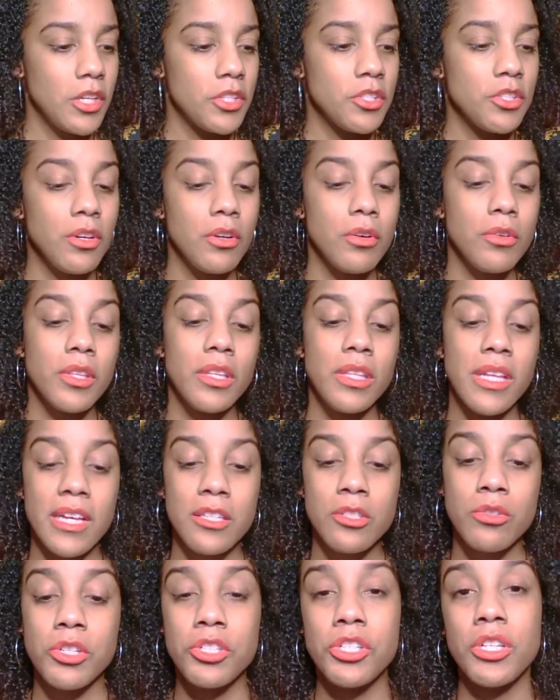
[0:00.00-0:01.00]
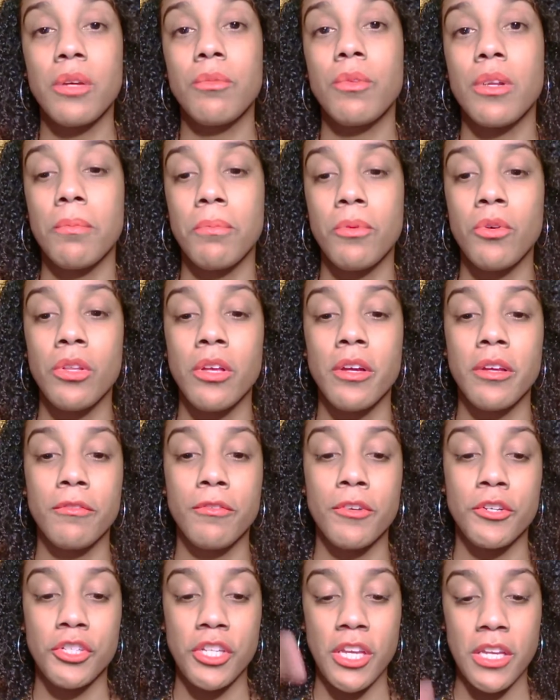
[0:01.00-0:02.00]
So the last question I want to pull on
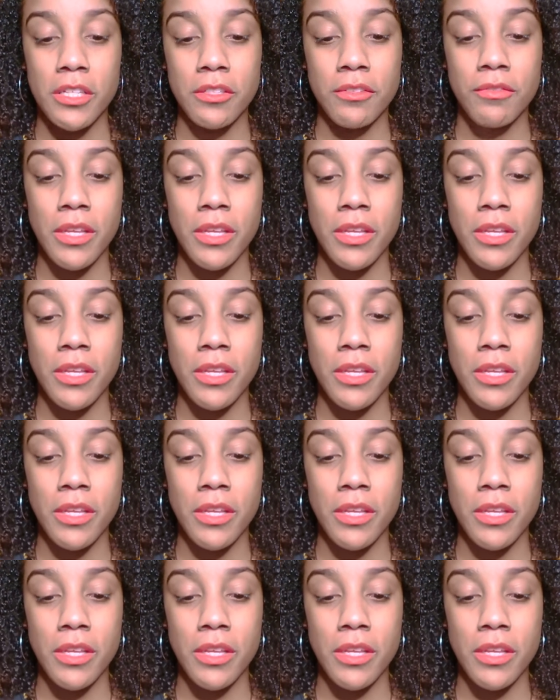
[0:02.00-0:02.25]
for Shane's